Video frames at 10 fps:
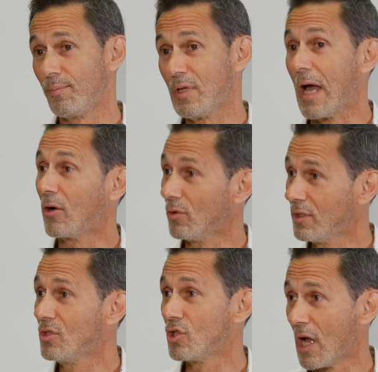tackle
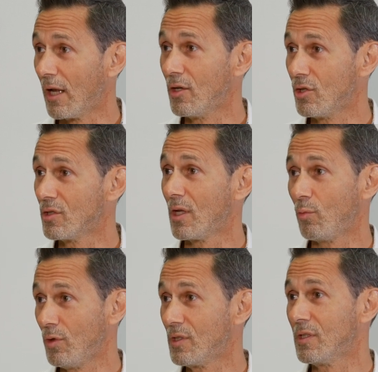these challenges that
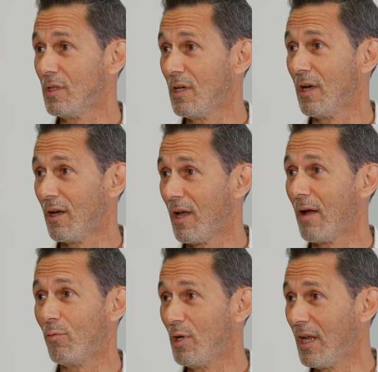we see
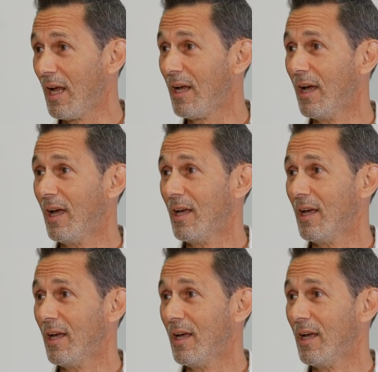every day.